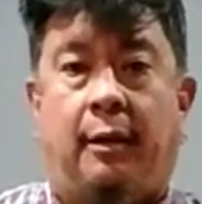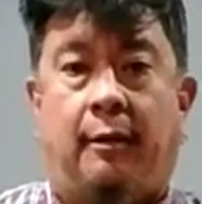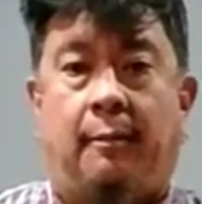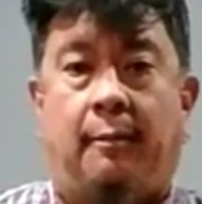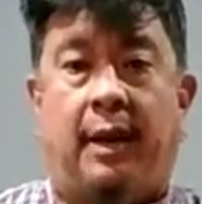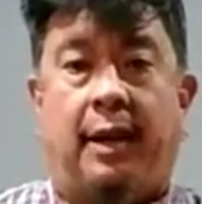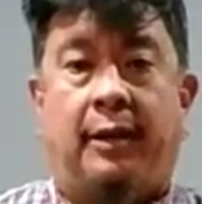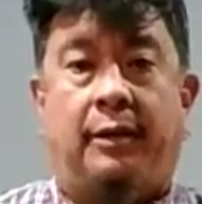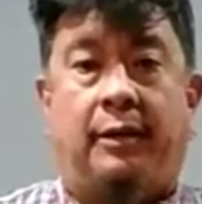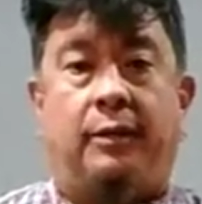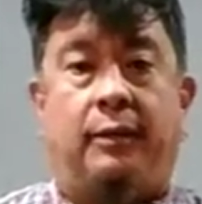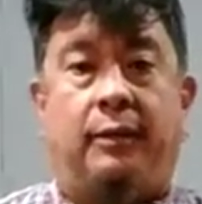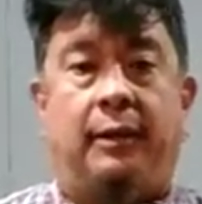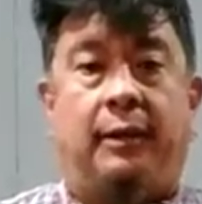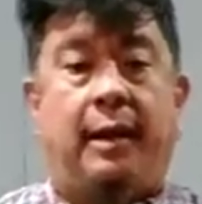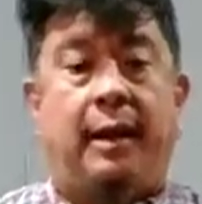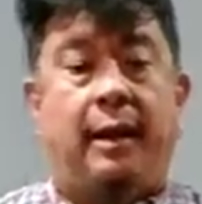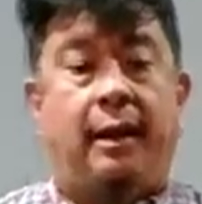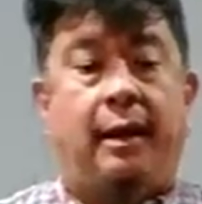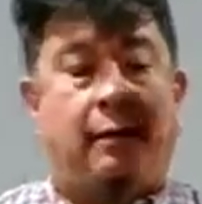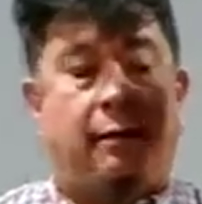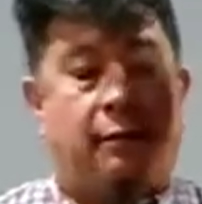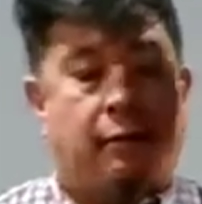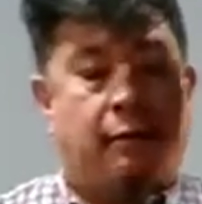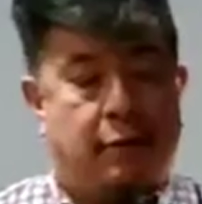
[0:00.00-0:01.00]
By doing
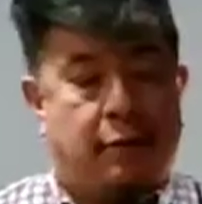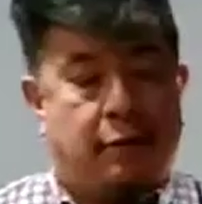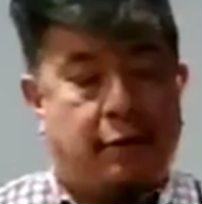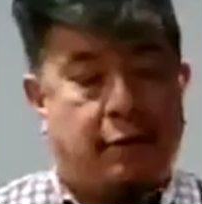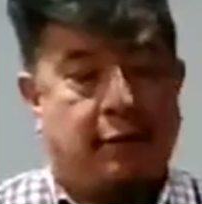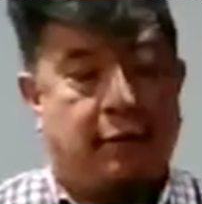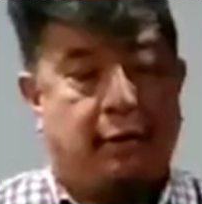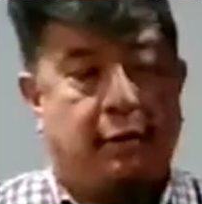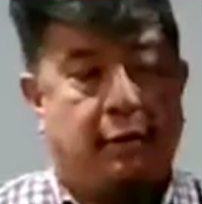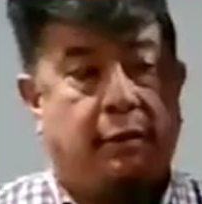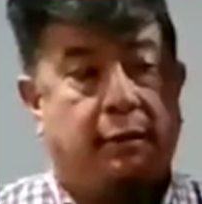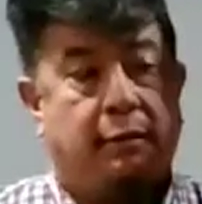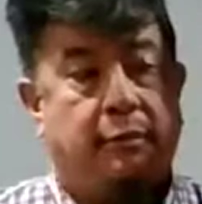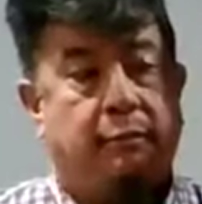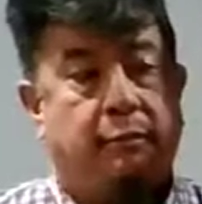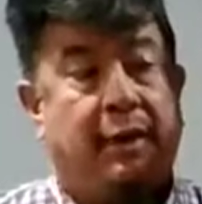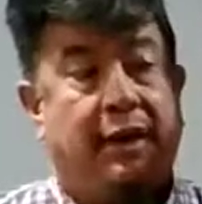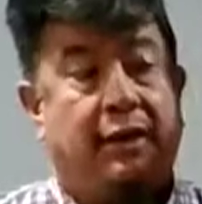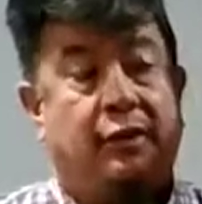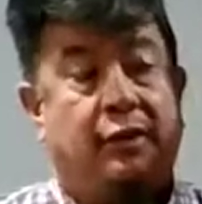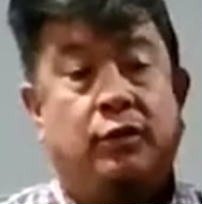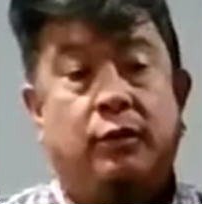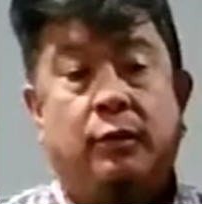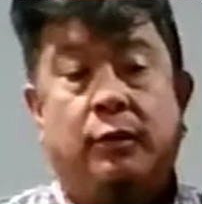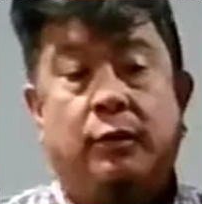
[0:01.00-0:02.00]
that, we're going to
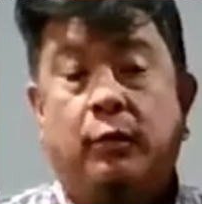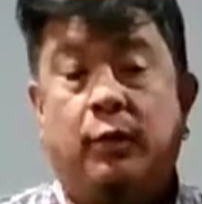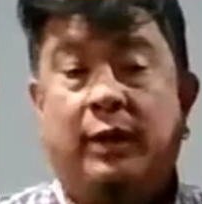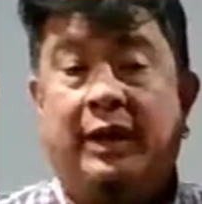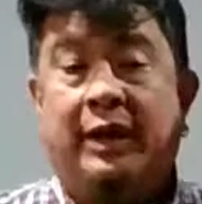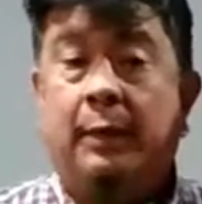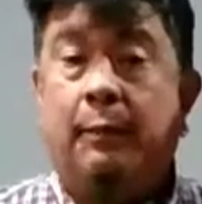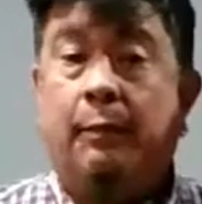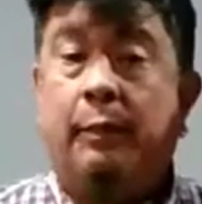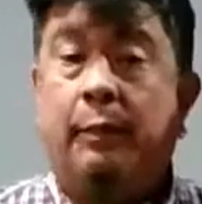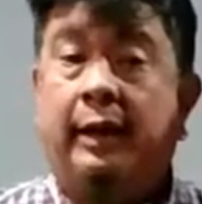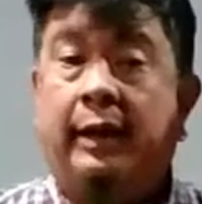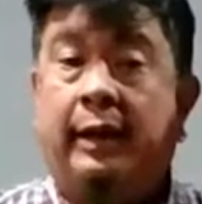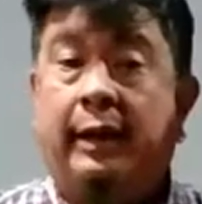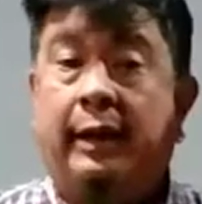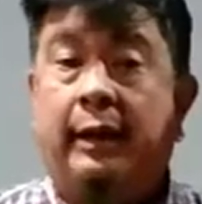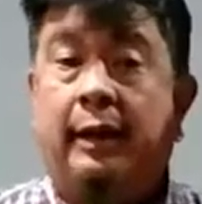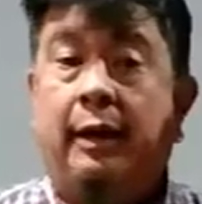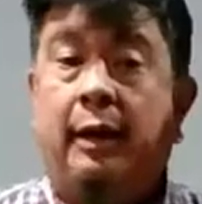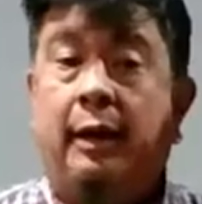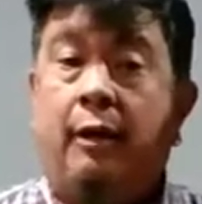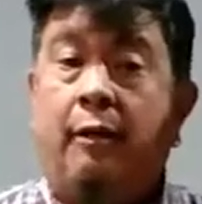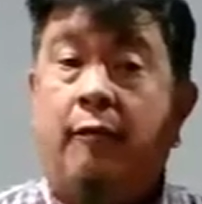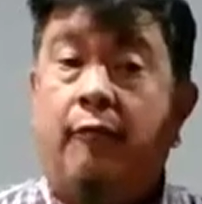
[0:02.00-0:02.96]
make sure that we can play